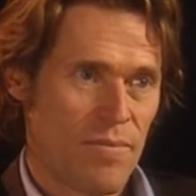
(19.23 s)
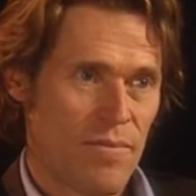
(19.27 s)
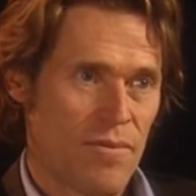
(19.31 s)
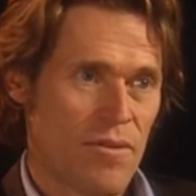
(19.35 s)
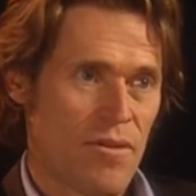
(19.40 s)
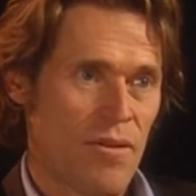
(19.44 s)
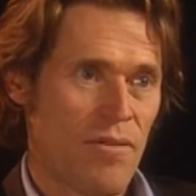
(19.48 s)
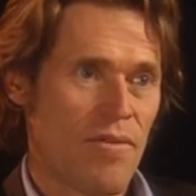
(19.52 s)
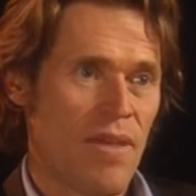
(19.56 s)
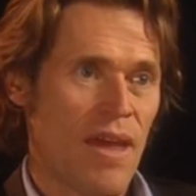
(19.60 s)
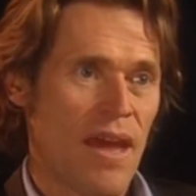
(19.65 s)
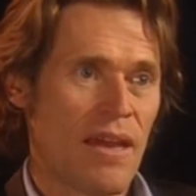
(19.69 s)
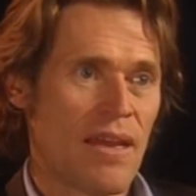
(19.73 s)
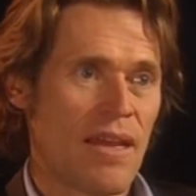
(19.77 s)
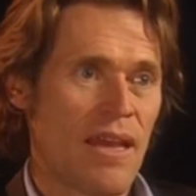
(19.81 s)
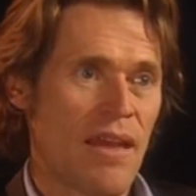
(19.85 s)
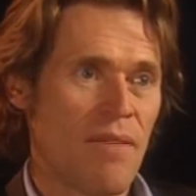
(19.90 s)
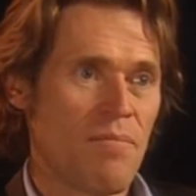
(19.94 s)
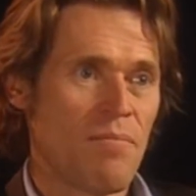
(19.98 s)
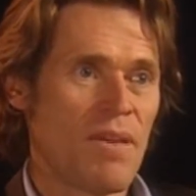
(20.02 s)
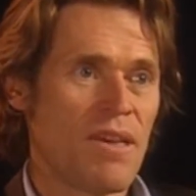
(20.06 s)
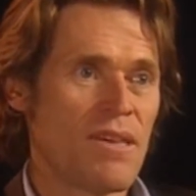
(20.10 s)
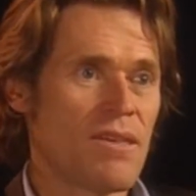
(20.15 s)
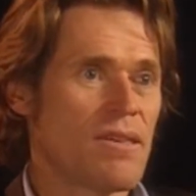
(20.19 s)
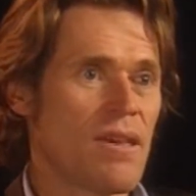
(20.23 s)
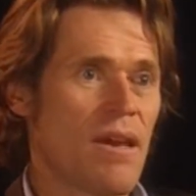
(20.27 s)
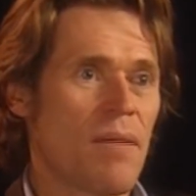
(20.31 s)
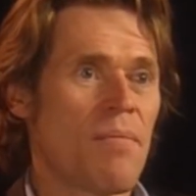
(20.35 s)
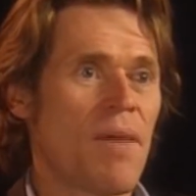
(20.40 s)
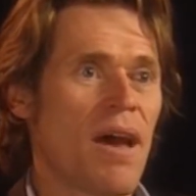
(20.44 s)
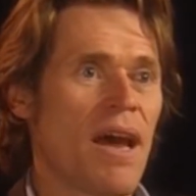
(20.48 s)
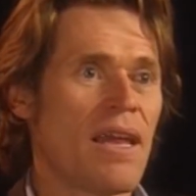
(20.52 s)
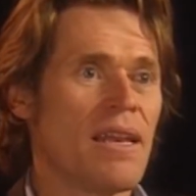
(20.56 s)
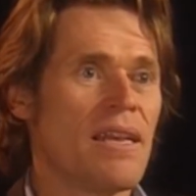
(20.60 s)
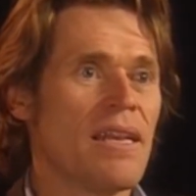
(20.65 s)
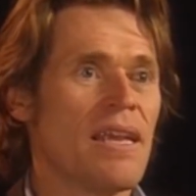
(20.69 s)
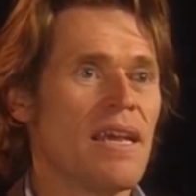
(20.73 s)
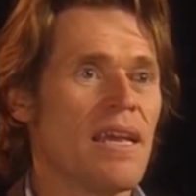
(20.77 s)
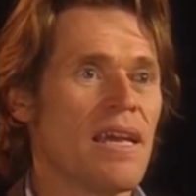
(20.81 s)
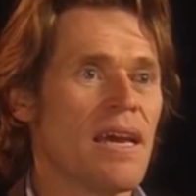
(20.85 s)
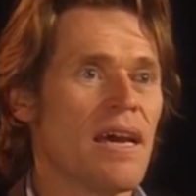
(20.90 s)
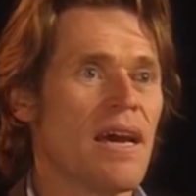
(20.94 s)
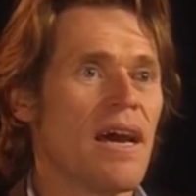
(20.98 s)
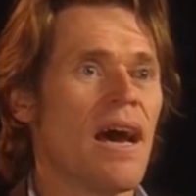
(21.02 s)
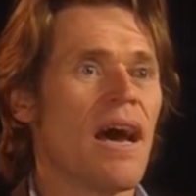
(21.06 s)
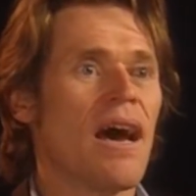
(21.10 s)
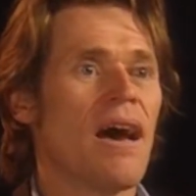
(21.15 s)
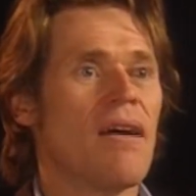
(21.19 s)
So that gave me some
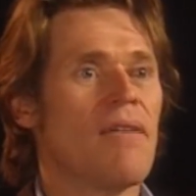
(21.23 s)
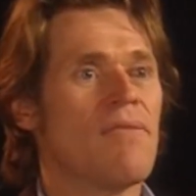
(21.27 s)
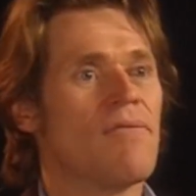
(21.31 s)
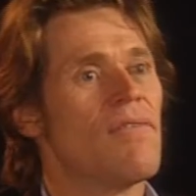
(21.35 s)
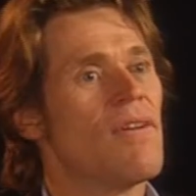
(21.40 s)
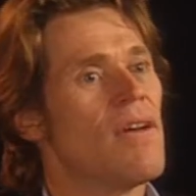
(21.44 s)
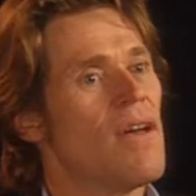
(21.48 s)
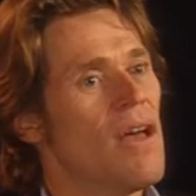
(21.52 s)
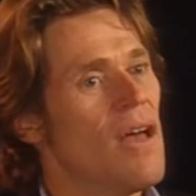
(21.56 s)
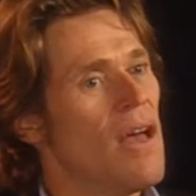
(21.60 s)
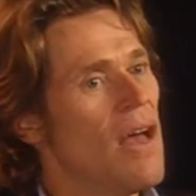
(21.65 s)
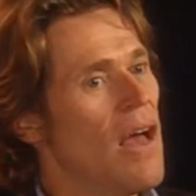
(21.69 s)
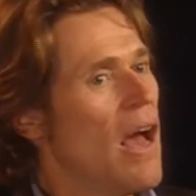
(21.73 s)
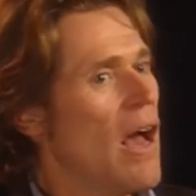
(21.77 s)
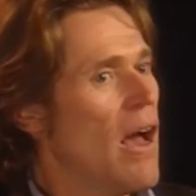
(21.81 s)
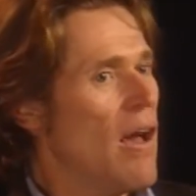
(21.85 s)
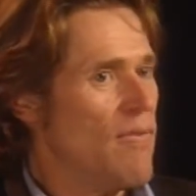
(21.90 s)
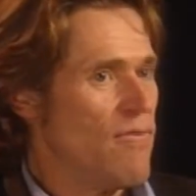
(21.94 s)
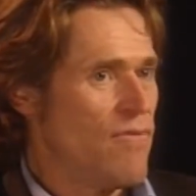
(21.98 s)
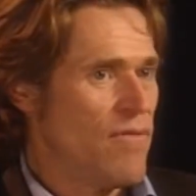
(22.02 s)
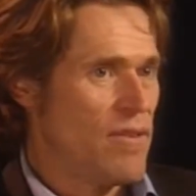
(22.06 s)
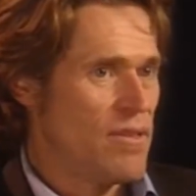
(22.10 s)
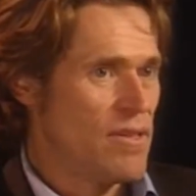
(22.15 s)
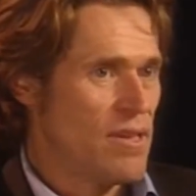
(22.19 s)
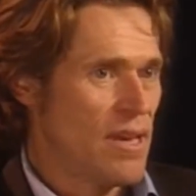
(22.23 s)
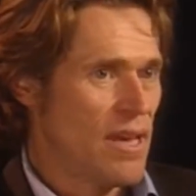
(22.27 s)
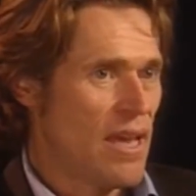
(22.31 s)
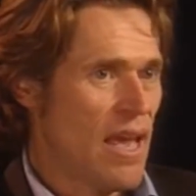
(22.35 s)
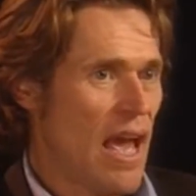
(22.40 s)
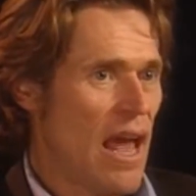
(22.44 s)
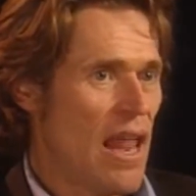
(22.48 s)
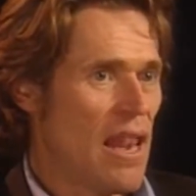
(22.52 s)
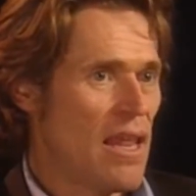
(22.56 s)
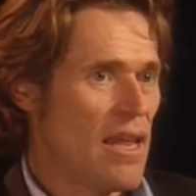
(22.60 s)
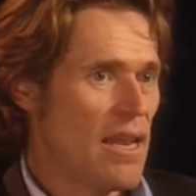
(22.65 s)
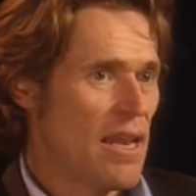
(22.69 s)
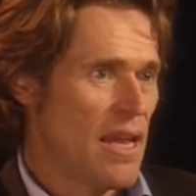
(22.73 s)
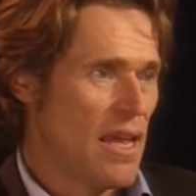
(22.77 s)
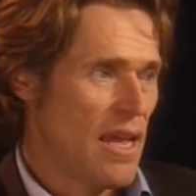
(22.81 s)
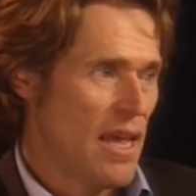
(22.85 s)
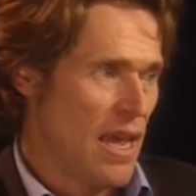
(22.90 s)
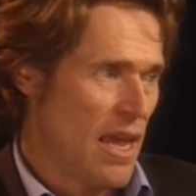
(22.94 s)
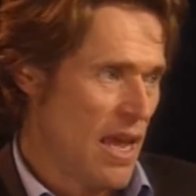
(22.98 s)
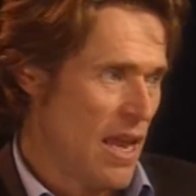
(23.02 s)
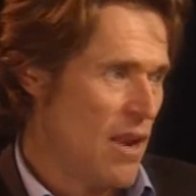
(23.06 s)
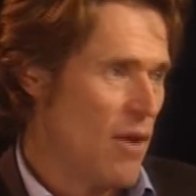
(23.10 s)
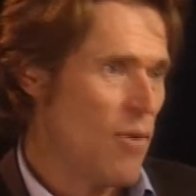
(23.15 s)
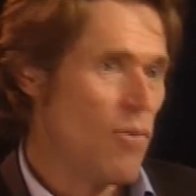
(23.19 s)
idea of a
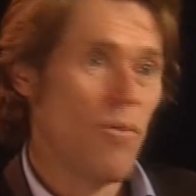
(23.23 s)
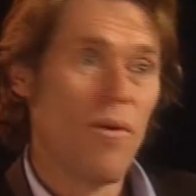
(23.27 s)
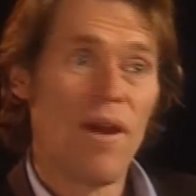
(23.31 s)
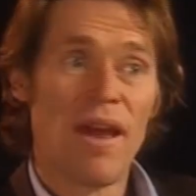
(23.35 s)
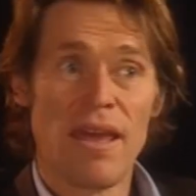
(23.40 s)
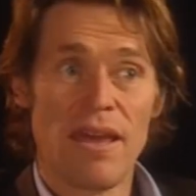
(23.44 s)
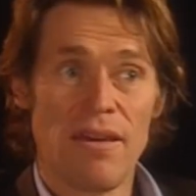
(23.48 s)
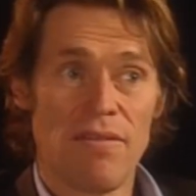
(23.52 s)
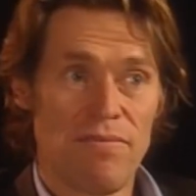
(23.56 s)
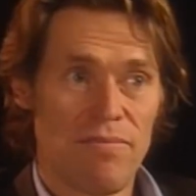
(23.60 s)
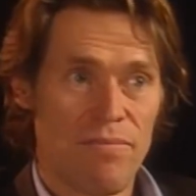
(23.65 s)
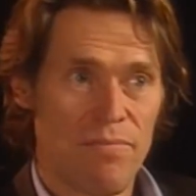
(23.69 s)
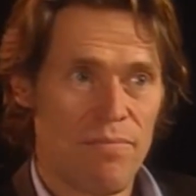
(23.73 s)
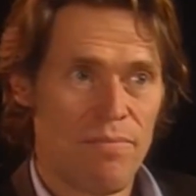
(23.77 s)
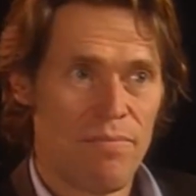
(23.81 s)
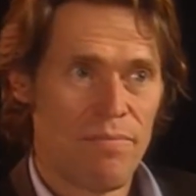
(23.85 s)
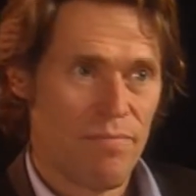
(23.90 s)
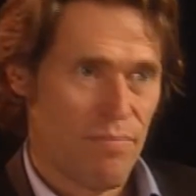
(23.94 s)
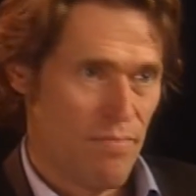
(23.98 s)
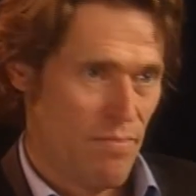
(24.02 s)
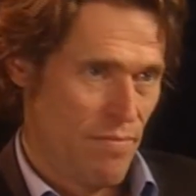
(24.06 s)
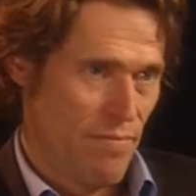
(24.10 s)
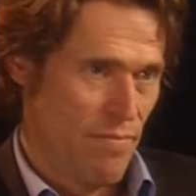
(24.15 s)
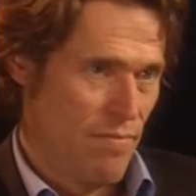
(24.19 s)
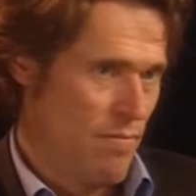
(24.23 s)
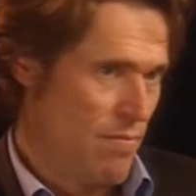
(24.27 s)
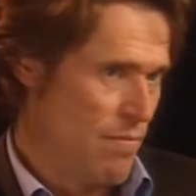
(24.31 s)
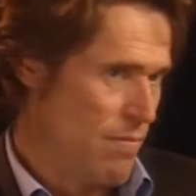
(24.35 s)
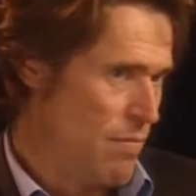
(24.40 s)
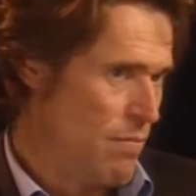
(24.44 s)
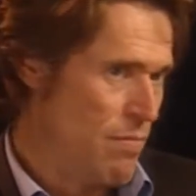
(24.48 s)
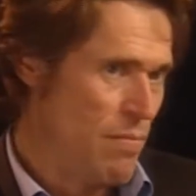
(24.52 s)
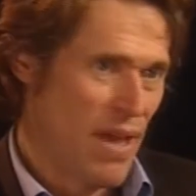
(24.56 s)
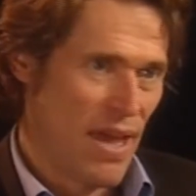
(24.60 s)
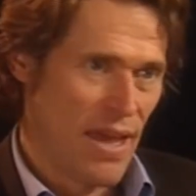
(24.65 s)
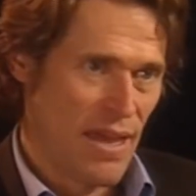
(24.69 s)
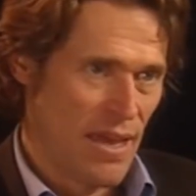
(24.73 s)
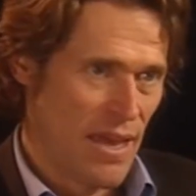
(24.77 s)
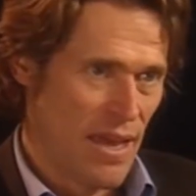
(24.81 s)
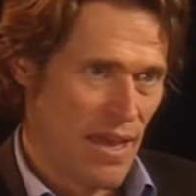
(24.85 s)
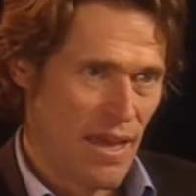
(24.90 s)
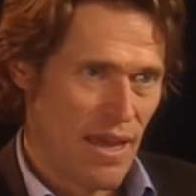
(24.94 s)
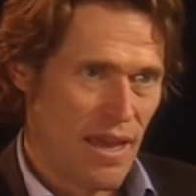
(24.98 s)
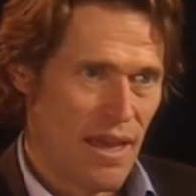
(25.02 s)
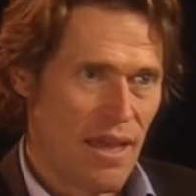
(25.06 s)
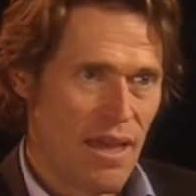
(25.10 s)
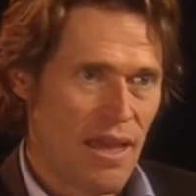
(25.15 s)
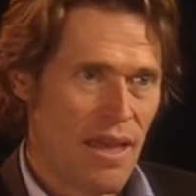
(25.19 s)
physicality and a way of
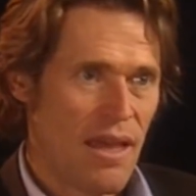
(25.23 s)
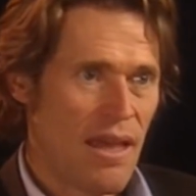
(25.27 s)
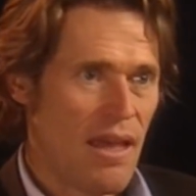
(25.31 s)
being.